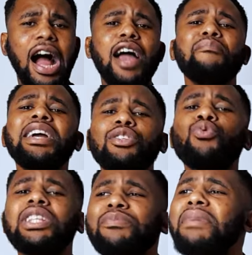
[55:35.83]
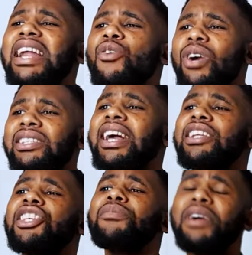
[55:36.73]
I met with man, I was
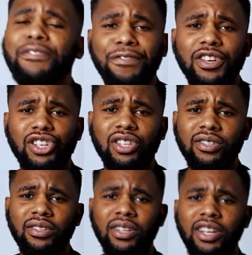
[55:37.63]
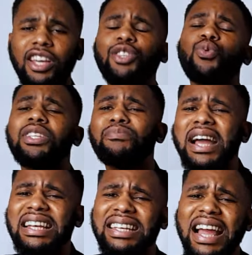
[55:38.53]
catching my fish. It was
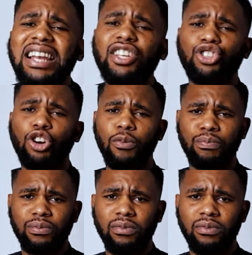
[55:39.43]
my daily job.